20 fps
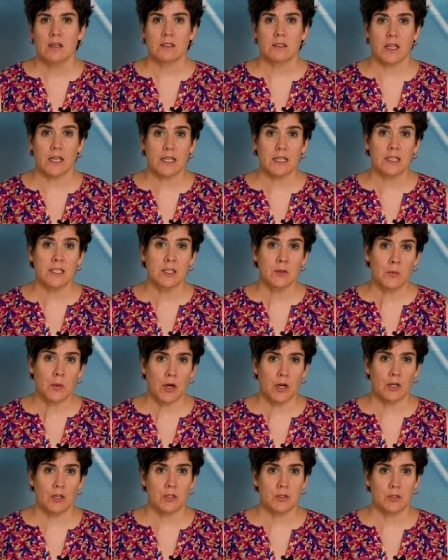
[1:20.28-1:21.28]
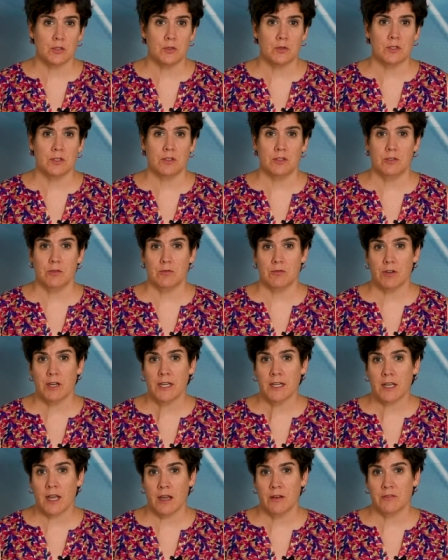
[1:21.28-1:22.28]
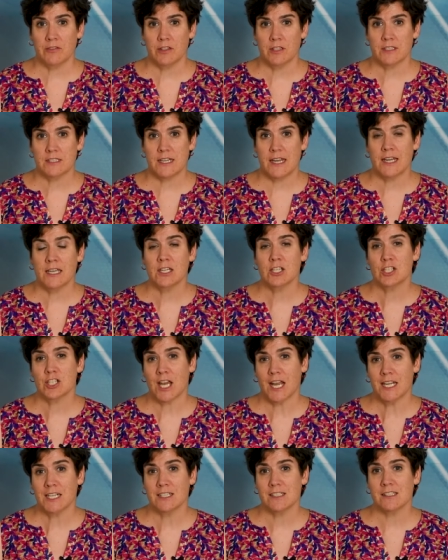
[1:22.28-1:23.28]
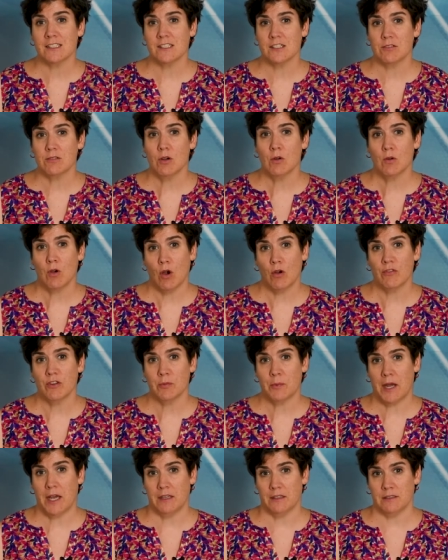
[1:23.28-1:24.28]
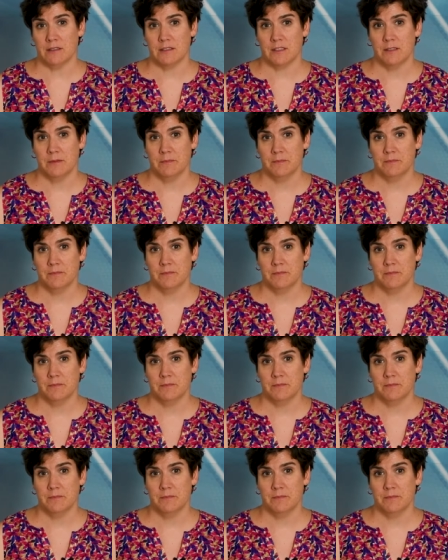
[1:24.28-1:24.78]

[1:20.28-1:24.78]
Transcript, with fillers: likely in part due to the Ukraine conflict and China's zero-COVID policy.